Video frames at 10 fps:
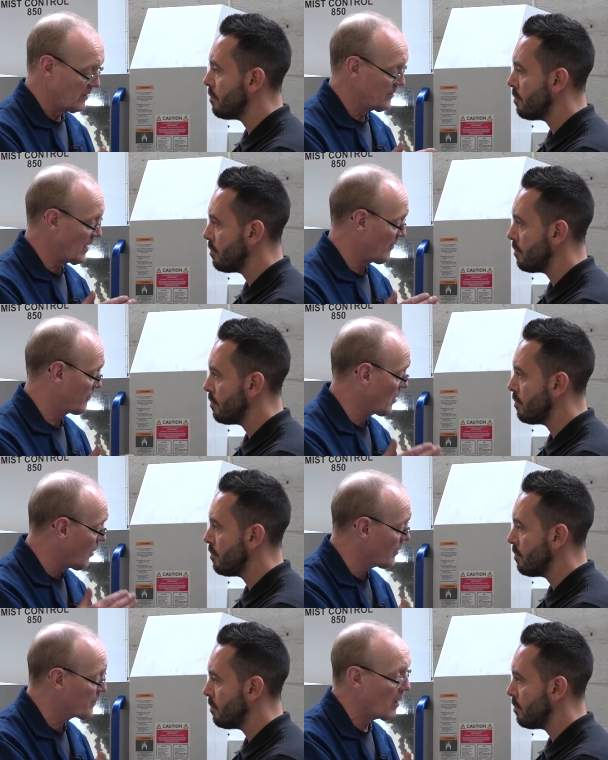Speaker 1: they've
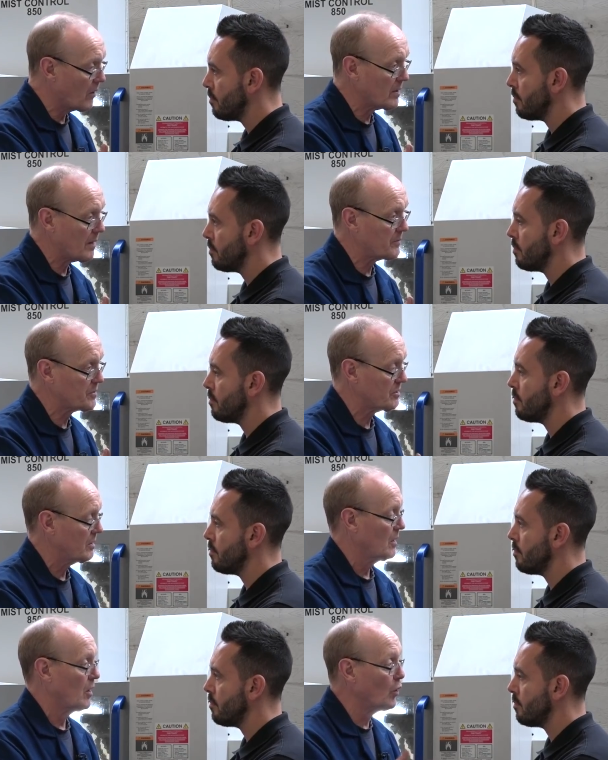wrote the programs.
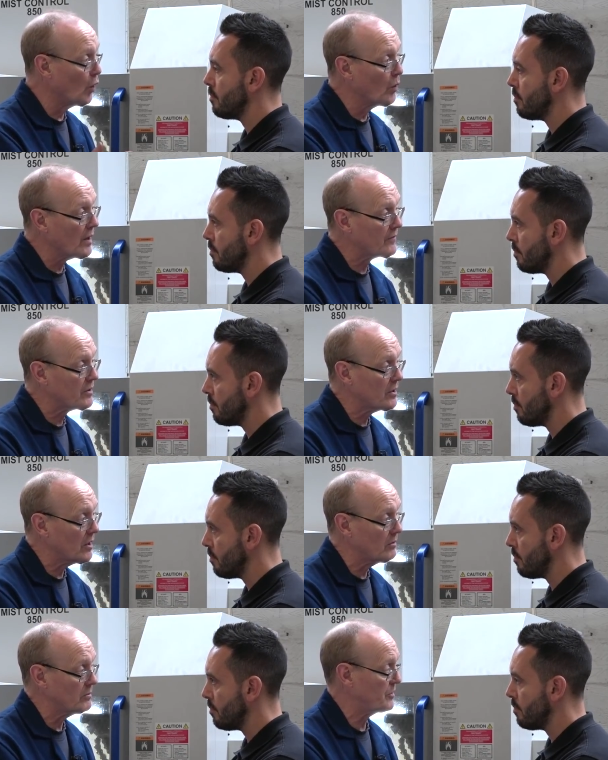And all we have to
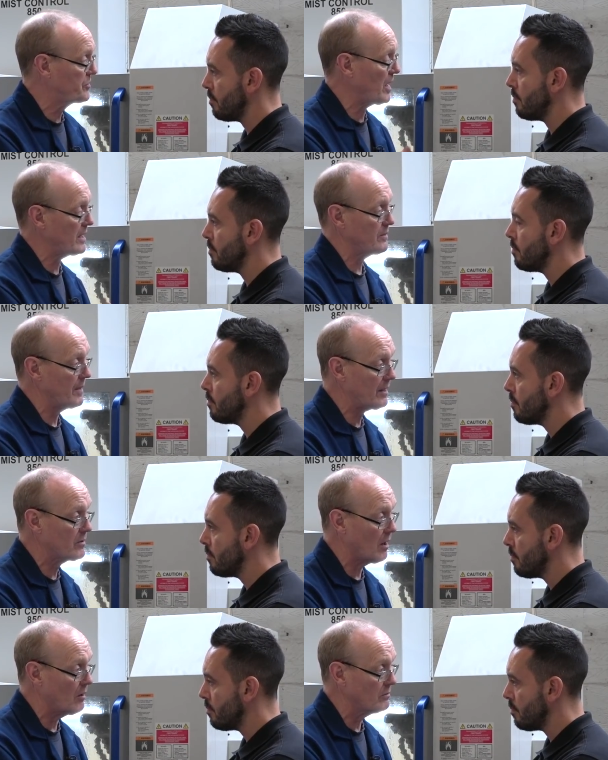do is change a
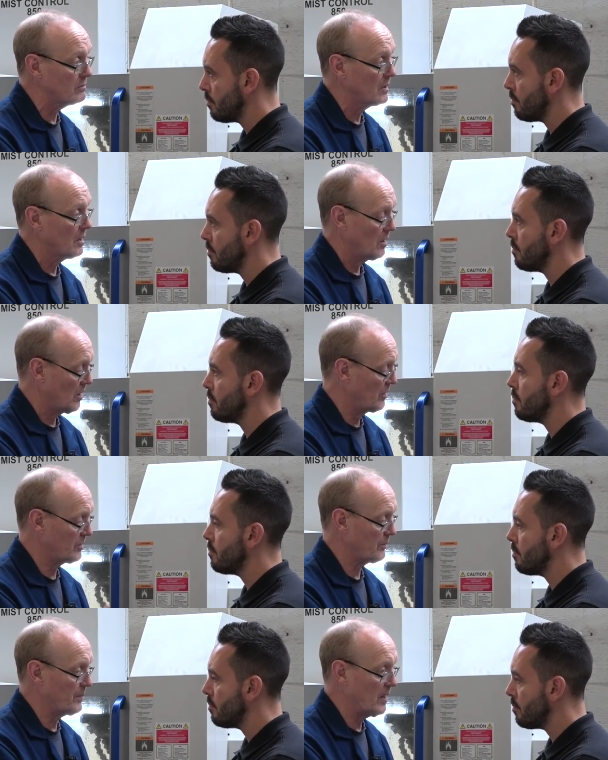macro, and
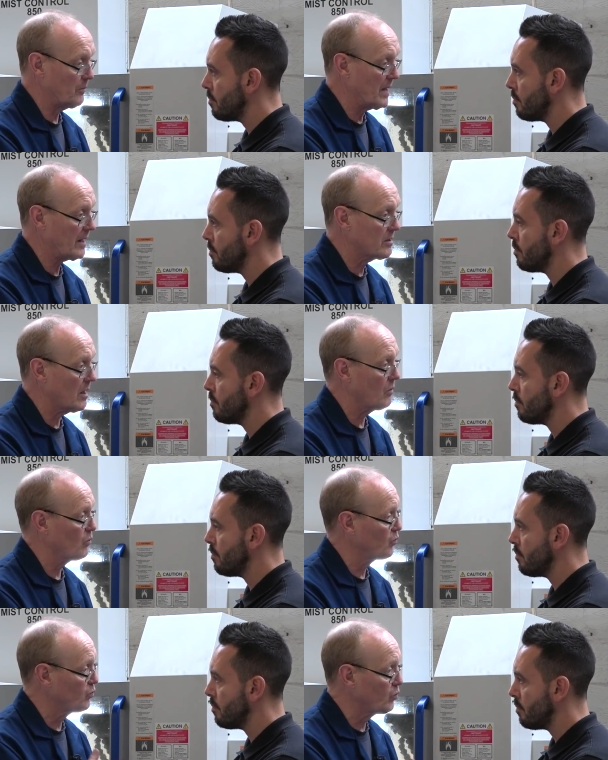it's a, a macro,
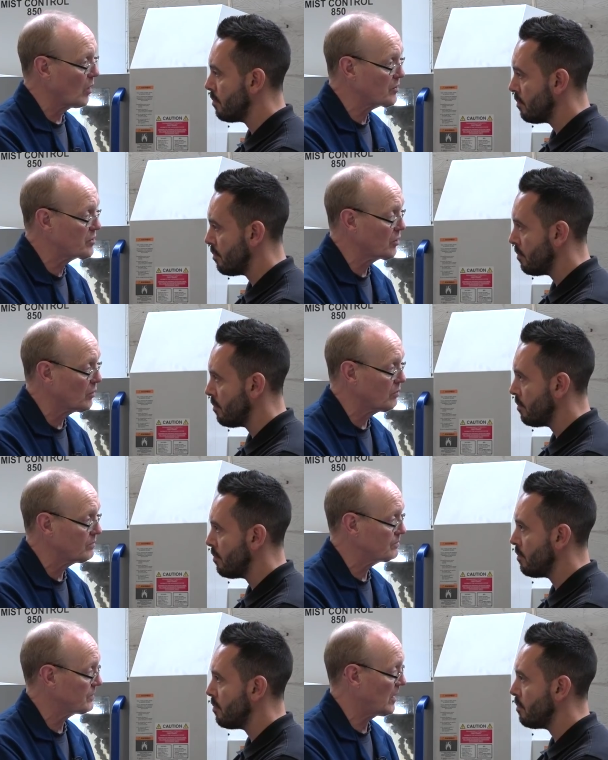one tool,
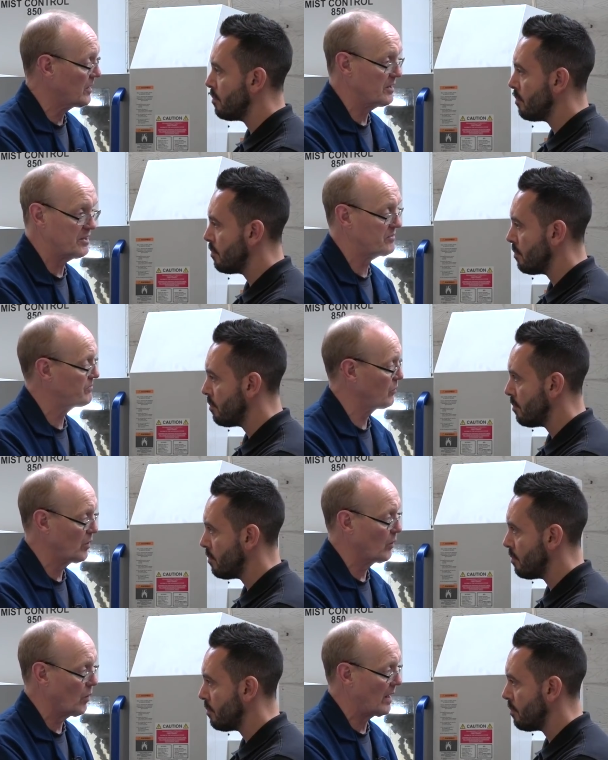and it's
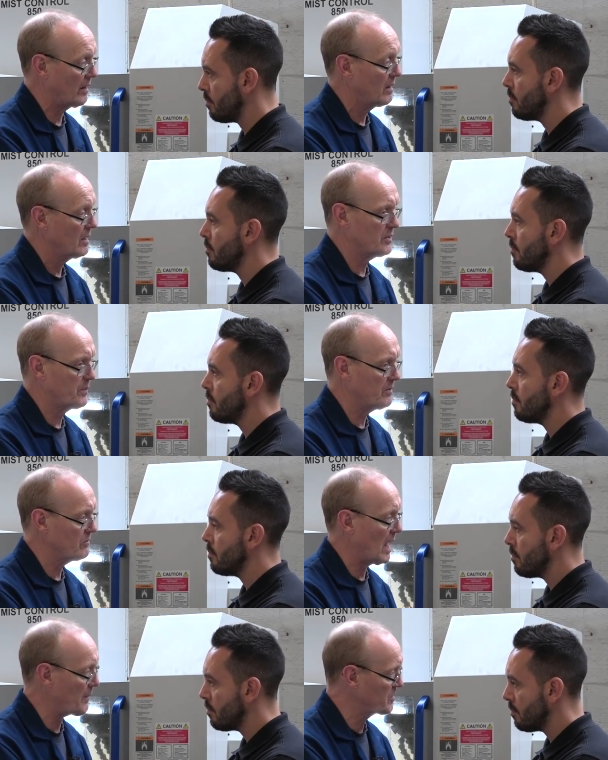we're away. It's been
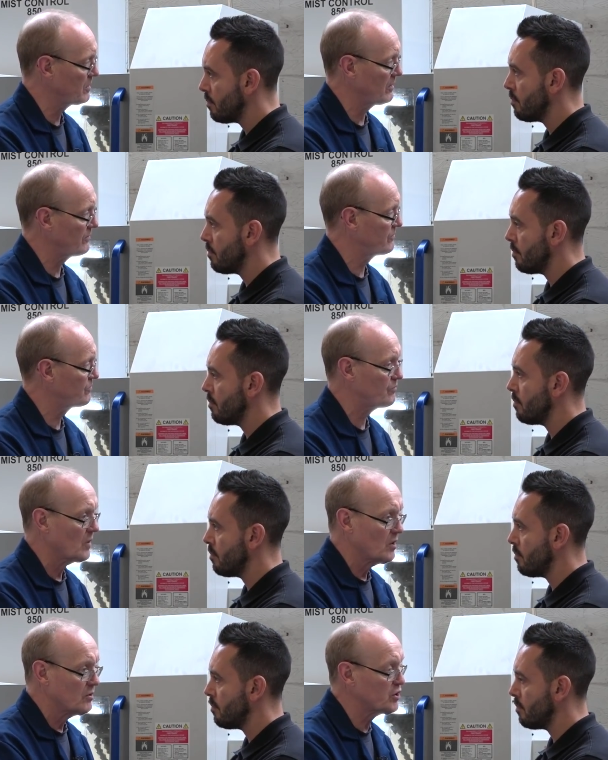absolutely
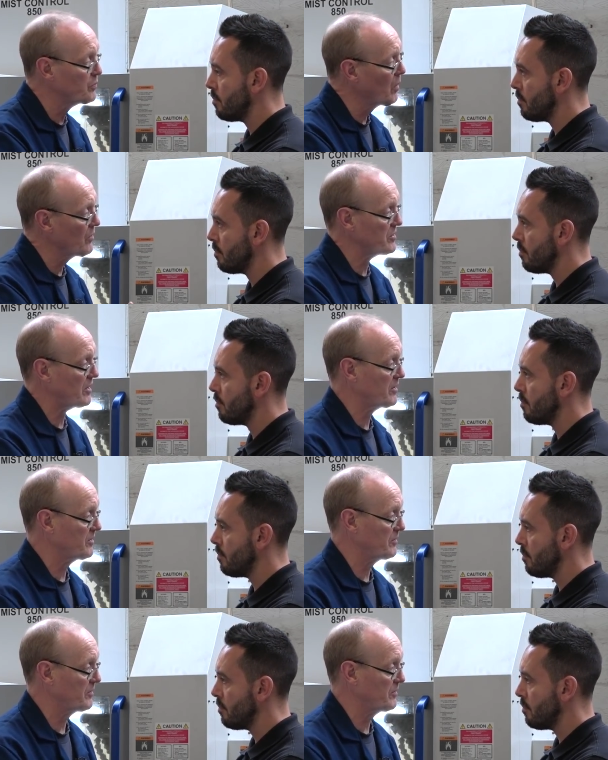smooth as I can